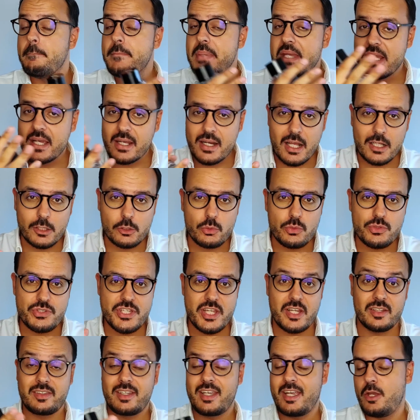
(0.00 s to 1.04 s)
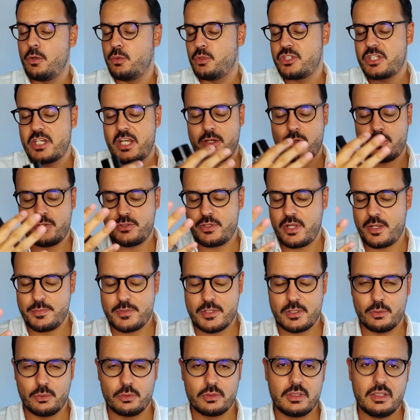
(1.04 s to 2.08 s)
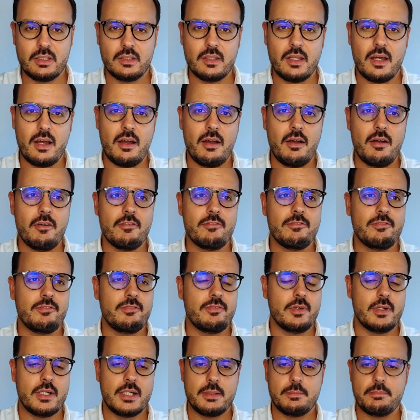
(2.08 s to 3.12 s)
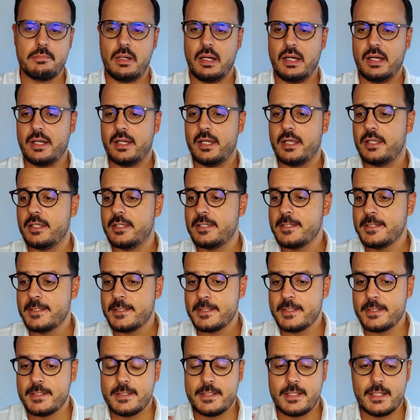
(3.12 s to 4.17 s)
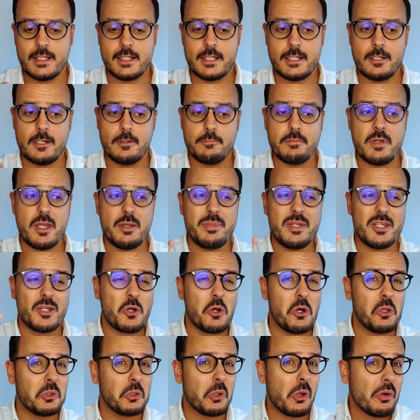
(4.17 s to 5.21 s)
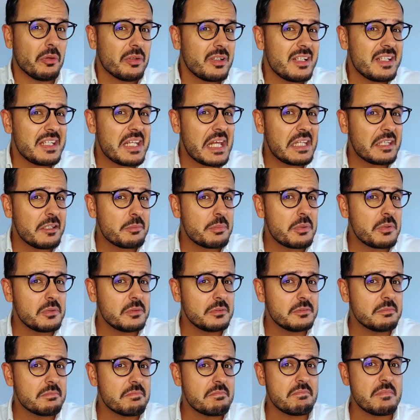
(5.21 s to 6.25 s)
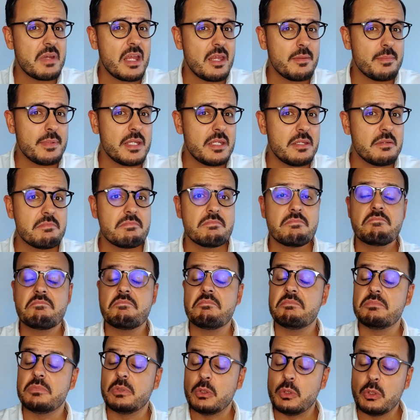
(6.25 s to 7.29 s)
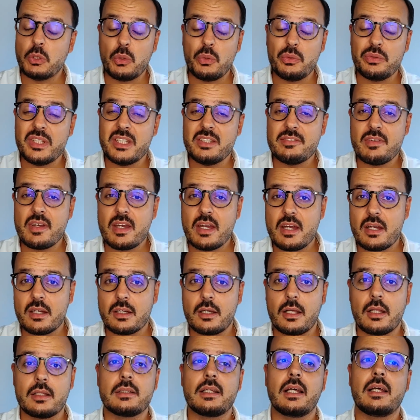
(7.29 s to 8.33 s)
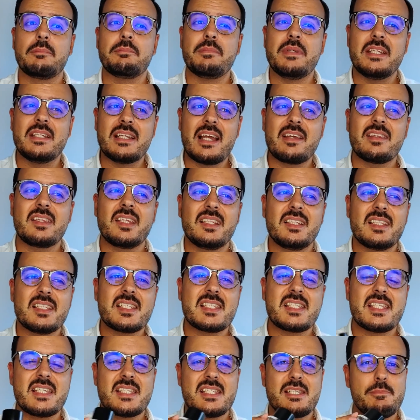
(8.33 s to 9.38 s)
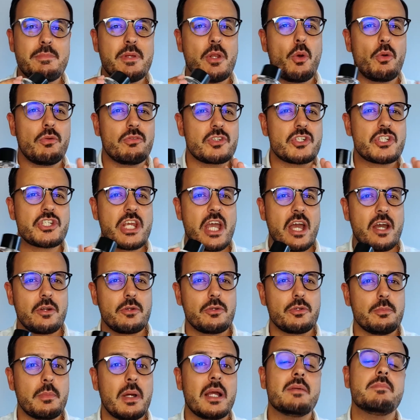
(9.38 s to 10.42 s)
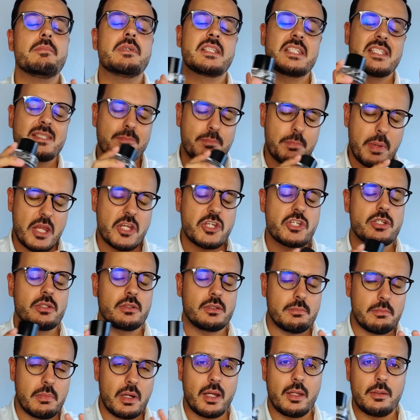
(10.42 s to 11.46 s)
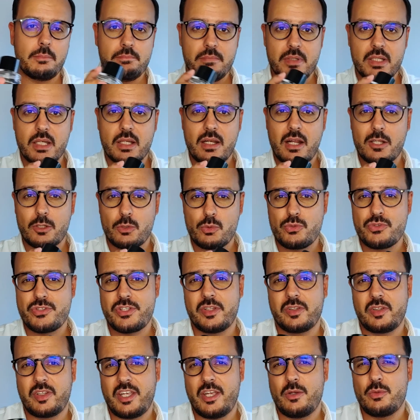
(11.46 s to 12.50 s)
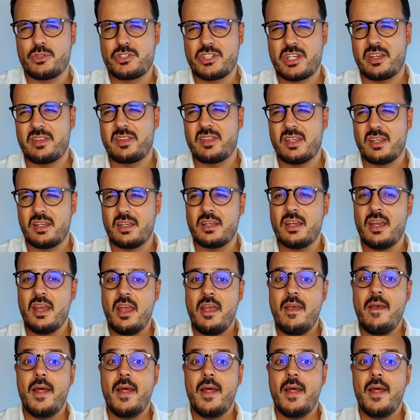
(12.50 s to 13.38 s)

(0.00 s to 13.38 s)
Bigarade Concentré, which I also absolutely love, by maybe Cologne Indelible, maybe L'Eau d'Hiver. I mean, I think this is a bit overshadowed by, but especially by Bigarade Concentré, which I think,